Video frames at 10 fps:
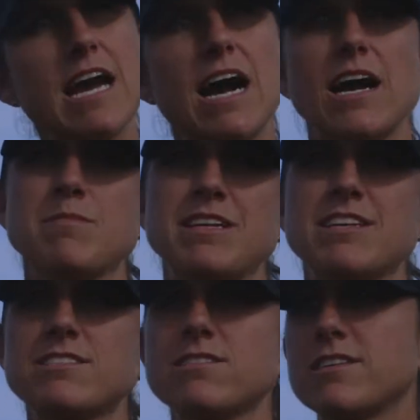Yeah, I mean,
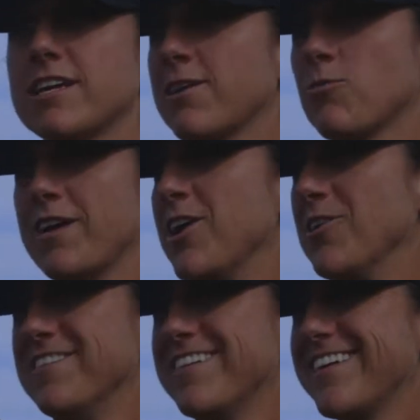this is the Aaron we
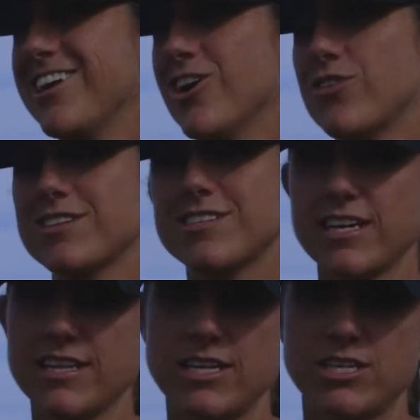know. You know, this
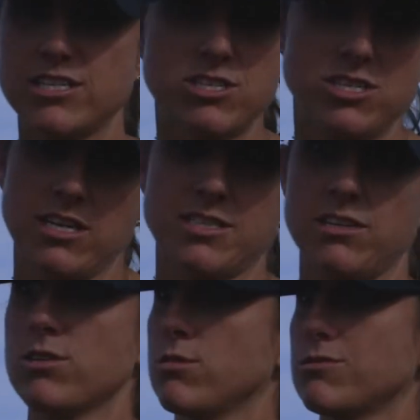kid that just
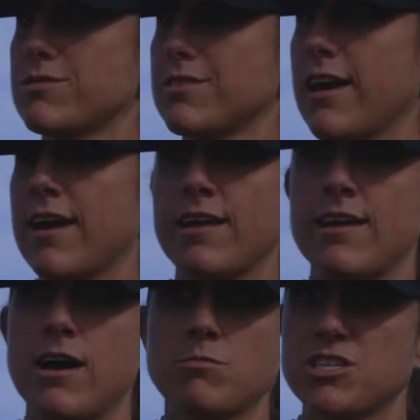doesn't lose
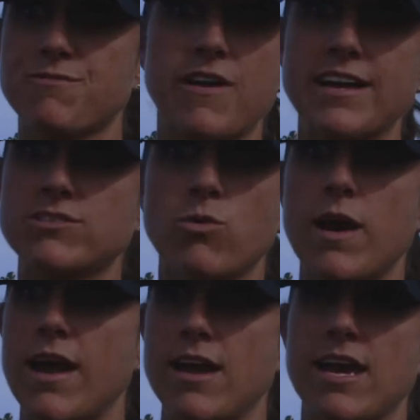and just finds a
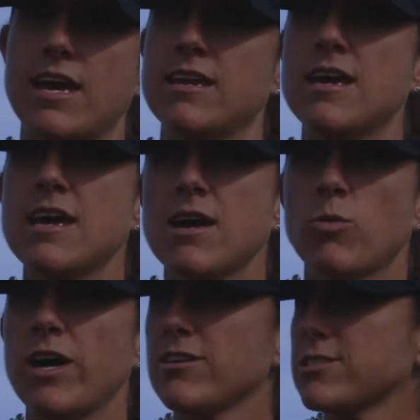way. And
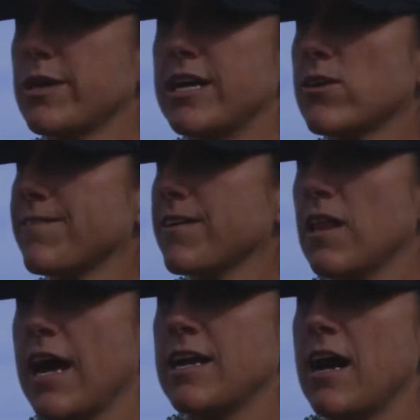we also hit her in the
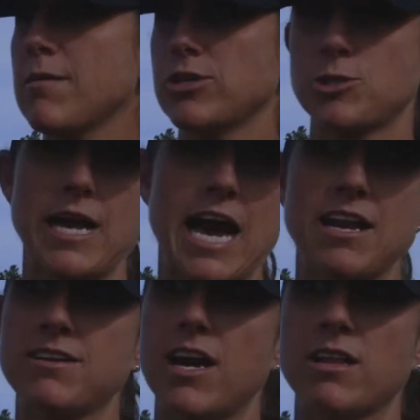lineup, which we
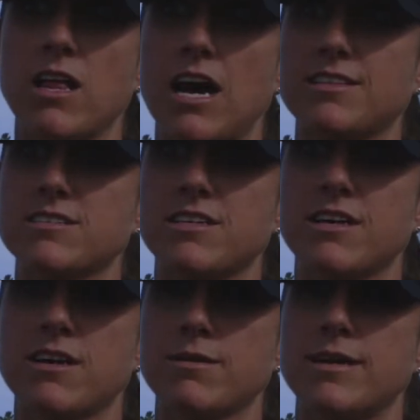hadn't done a lot this
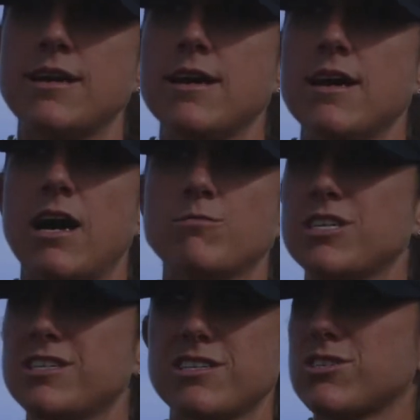year. And
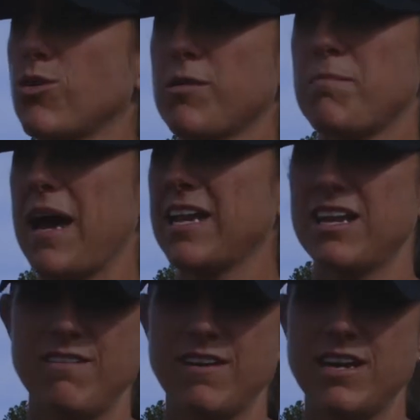she's just so
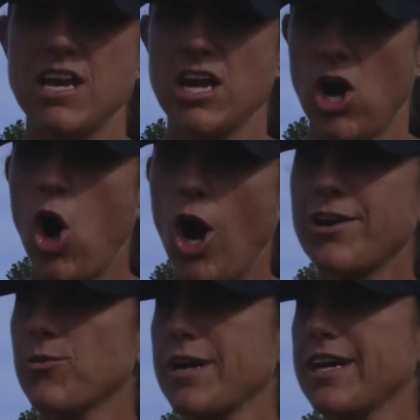competitive and
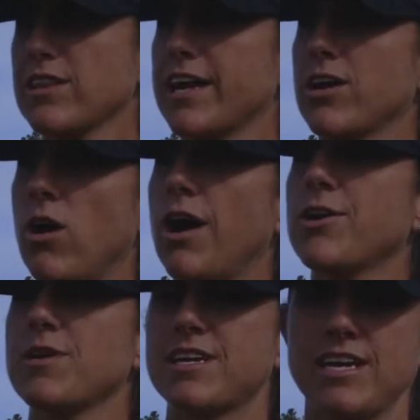ornery, like an
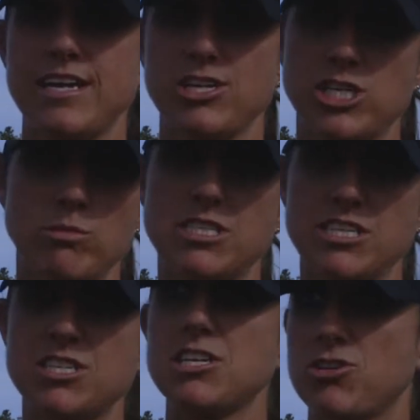ornery kid. And she was
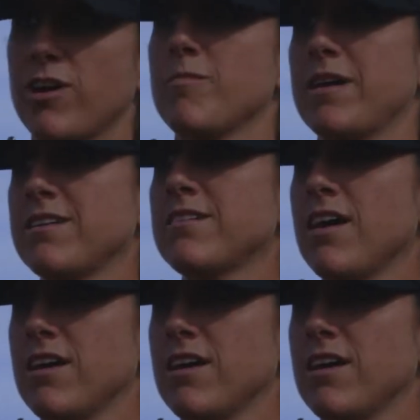just determined